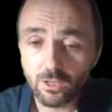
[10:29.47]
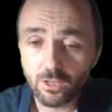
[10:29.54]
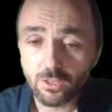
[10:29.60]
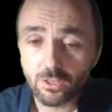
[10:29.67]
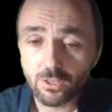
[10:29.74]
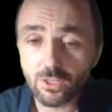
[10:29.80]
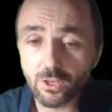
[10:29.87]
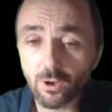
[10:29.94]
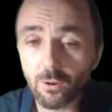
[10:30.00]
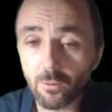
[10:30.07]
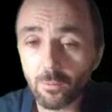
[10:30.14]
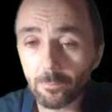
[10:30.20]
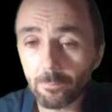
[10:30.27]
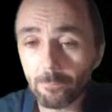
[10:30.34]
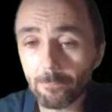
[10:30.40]
So,
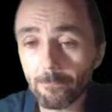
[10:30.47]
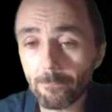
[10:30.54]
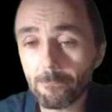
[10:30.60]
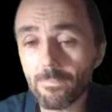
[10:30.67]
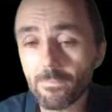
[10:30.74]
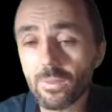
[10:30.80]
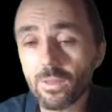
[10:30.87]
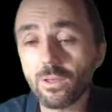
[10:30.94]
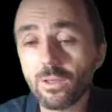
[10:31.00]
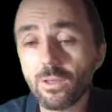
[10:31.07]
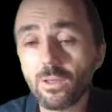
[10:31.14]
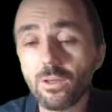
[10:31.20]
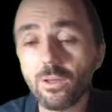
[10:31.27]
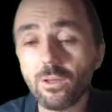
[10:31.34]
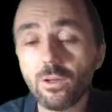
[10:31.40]

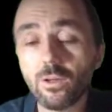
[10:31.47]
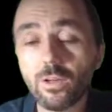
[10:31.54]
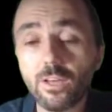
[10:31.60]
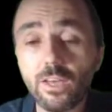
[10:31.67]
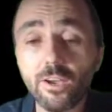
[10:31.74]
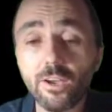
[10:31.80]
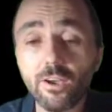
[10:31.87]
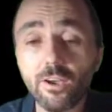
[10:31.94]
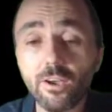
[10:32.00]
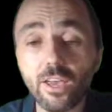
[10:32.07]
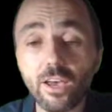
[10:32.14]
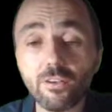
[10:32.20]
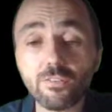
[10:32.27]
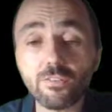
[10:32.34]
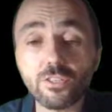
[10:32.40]
here I
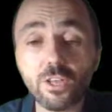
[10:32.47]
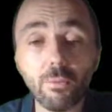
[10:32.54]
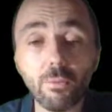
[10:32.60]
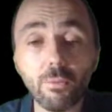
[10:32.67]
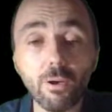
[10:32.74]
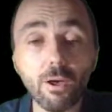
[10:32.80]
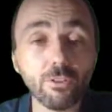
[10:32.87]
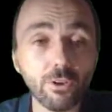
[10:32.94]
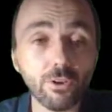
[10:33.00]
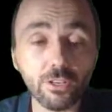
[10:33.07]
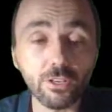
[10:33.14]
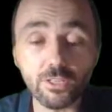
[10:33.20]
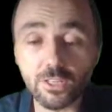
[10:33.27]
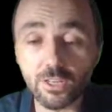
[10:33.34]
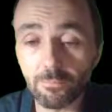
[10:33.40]
have some other
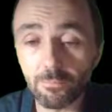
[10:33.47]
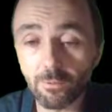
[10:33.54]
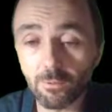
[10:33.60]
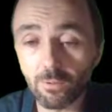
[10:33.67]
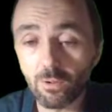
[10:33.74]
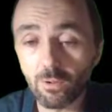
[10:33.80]
example.